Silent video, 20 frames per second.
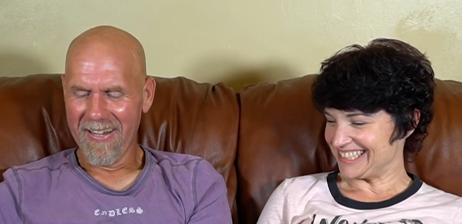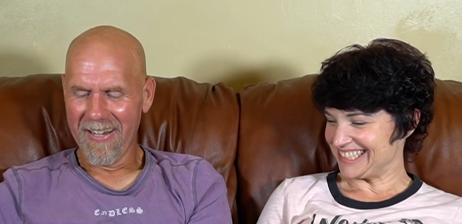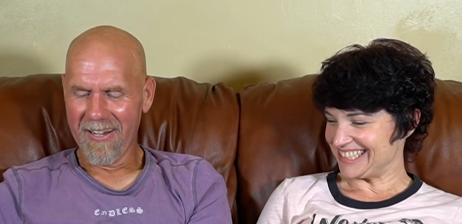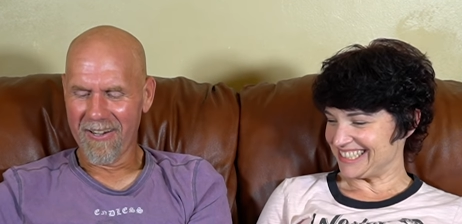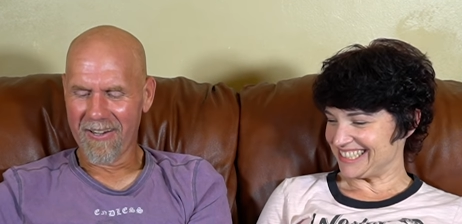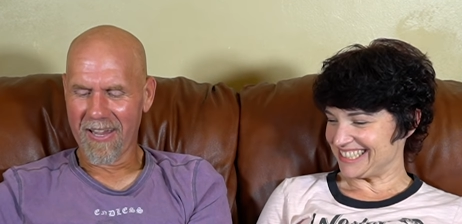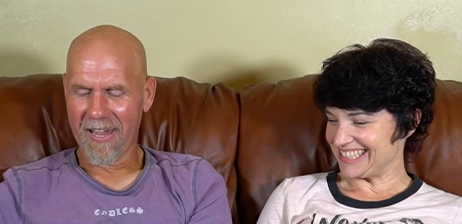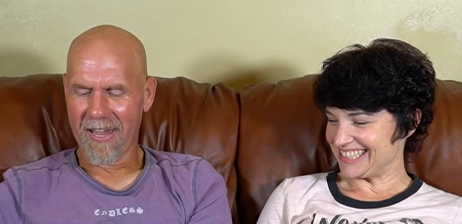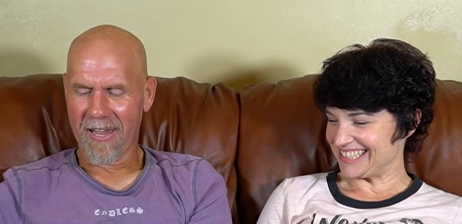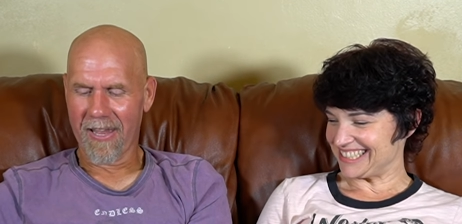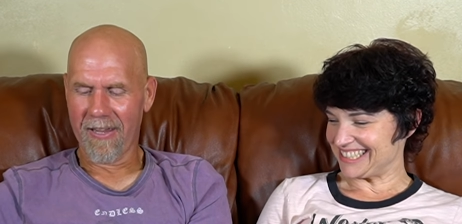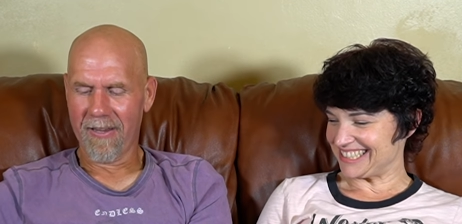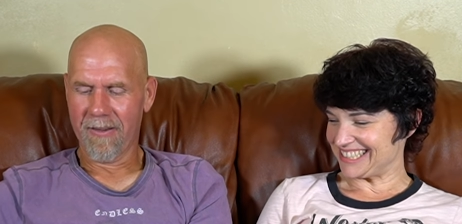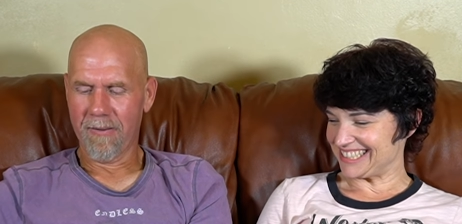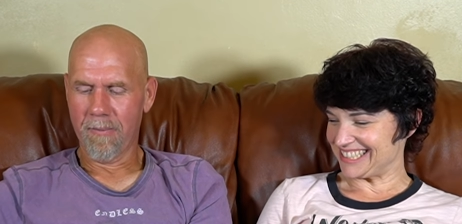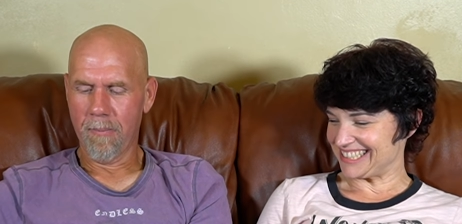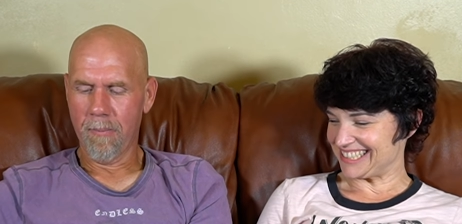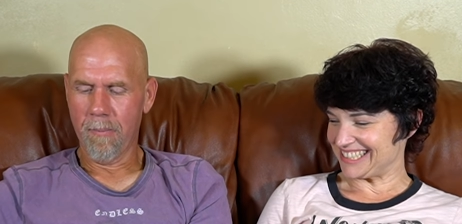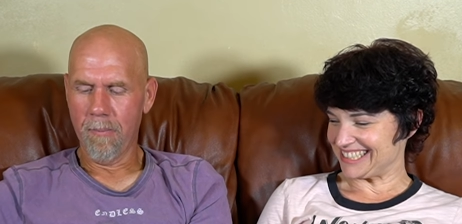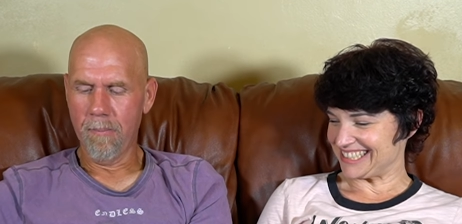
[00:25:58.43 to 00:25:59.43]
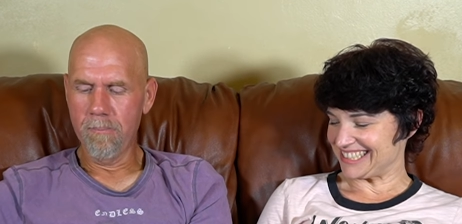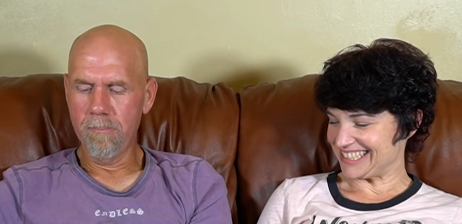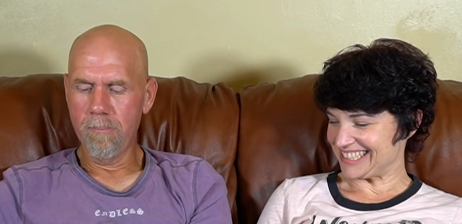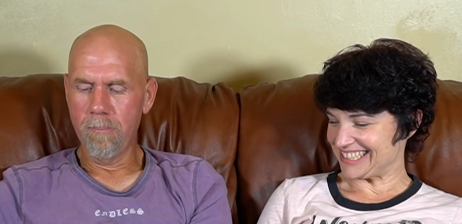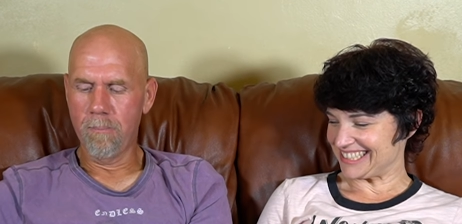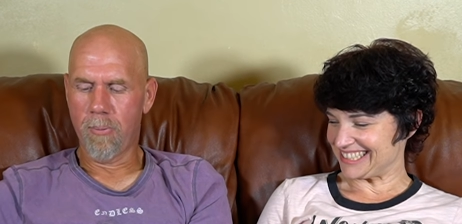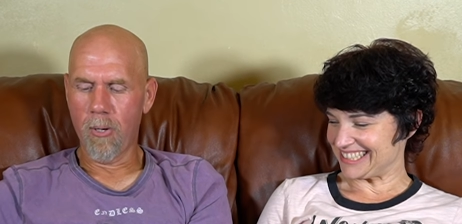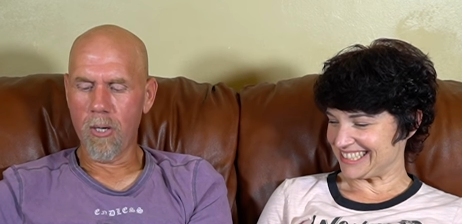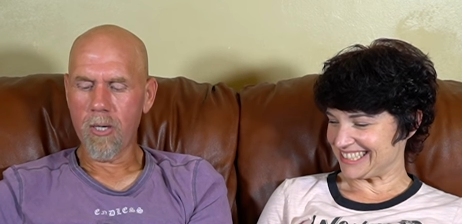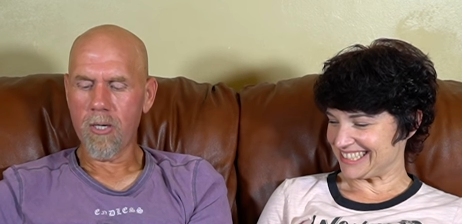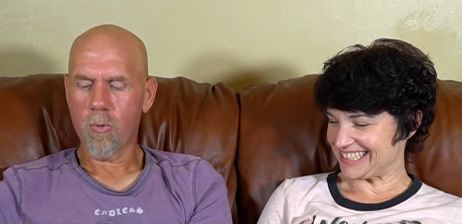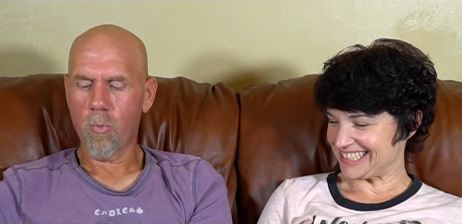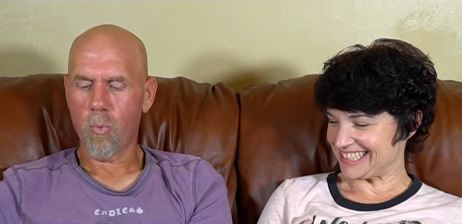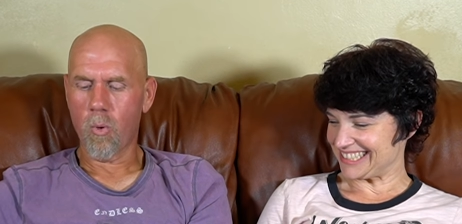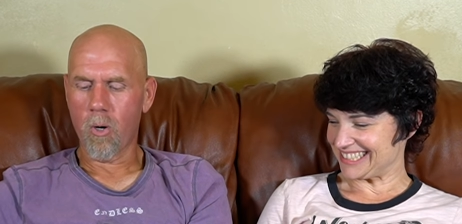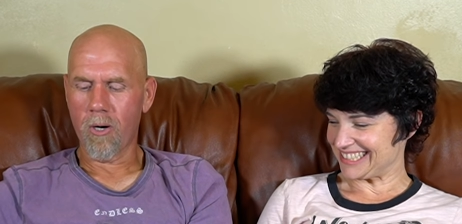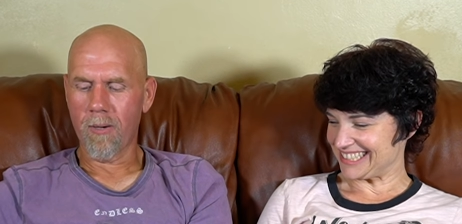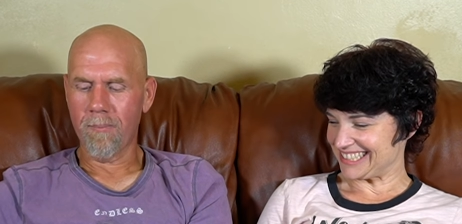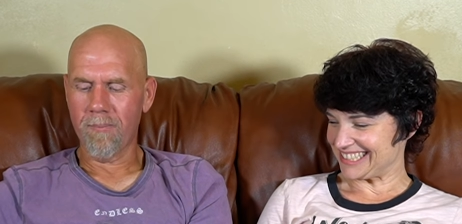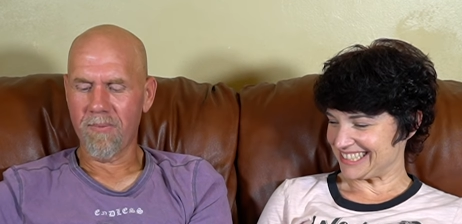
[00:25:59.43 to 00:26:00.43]
Speaker 1: Okay.
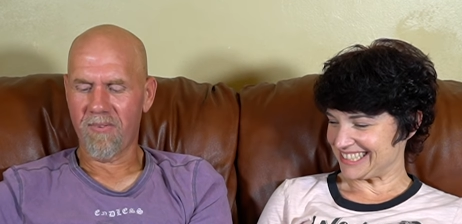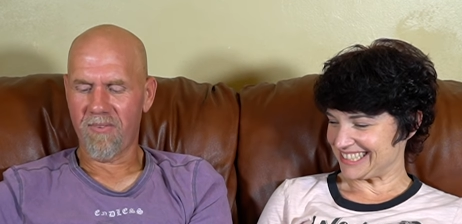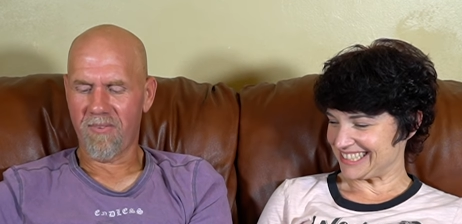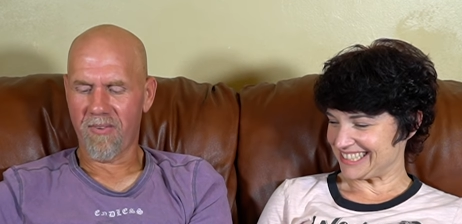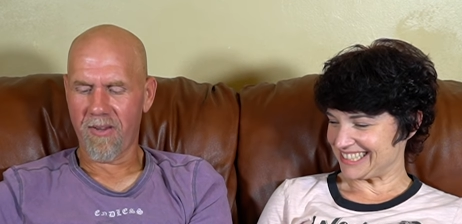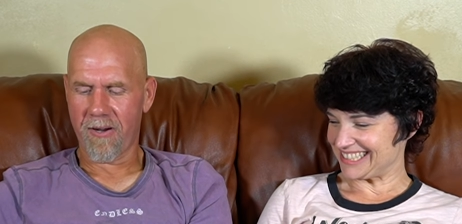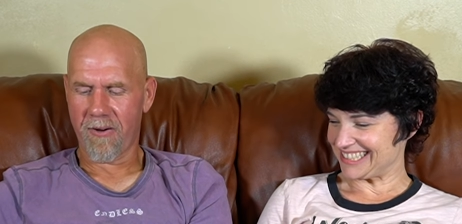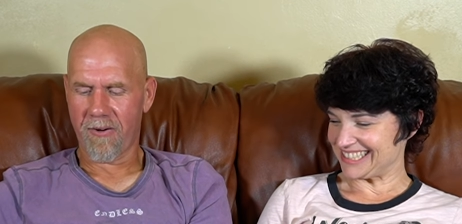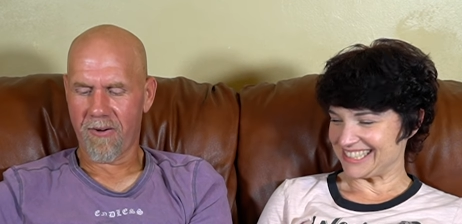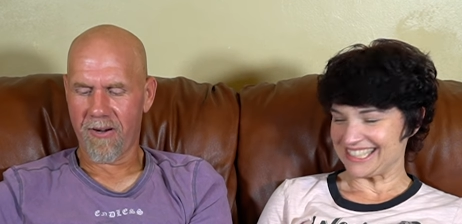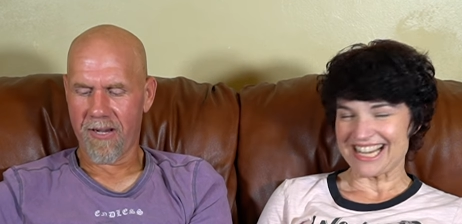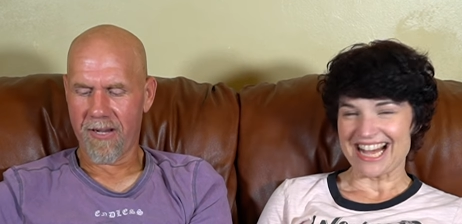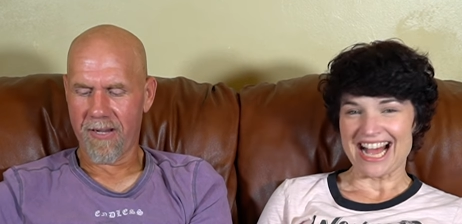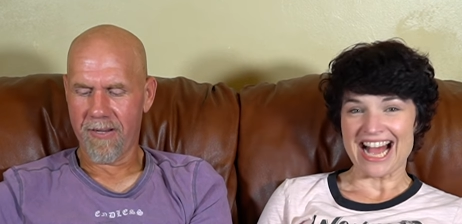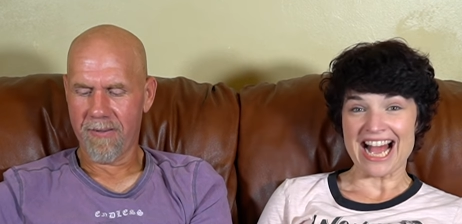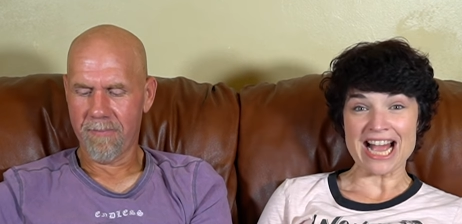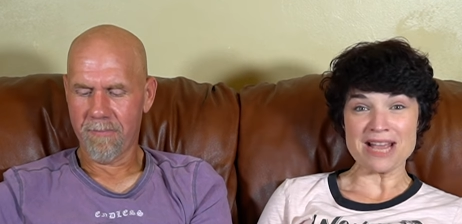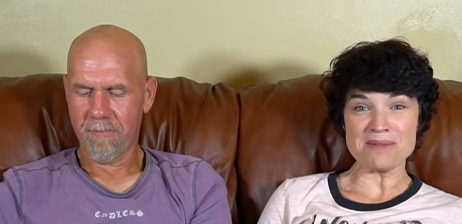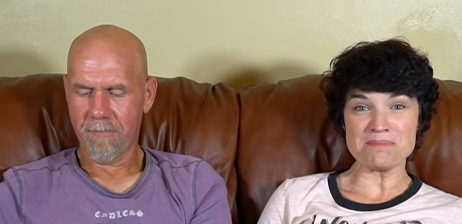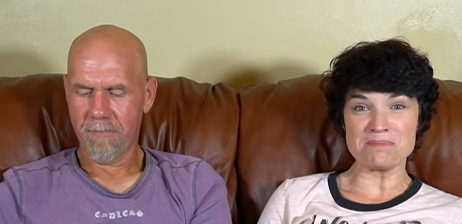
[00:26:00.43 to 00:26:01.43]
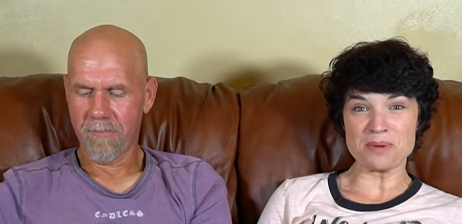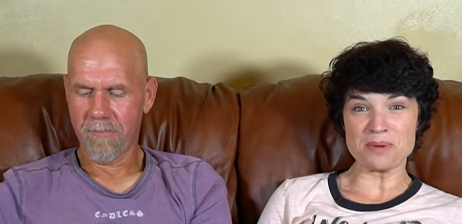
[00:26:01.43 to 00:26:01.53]
Bookworm Sarah. Hi